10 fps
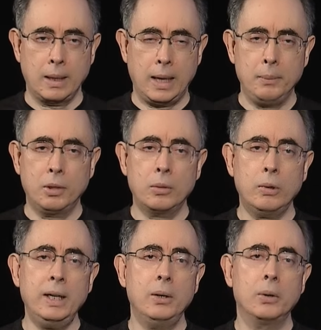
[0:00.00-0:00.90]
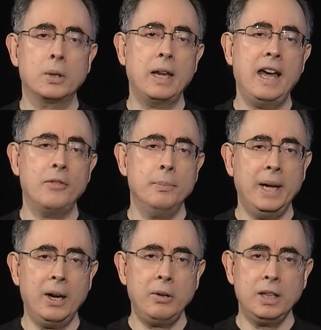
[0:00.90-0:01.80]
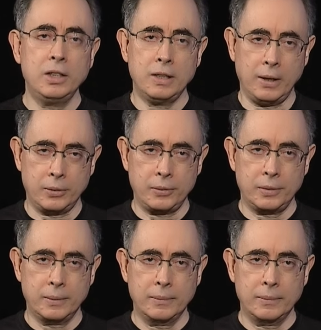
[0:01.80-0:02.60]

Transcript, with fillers: I'm thrilled to have Mary and Jeff.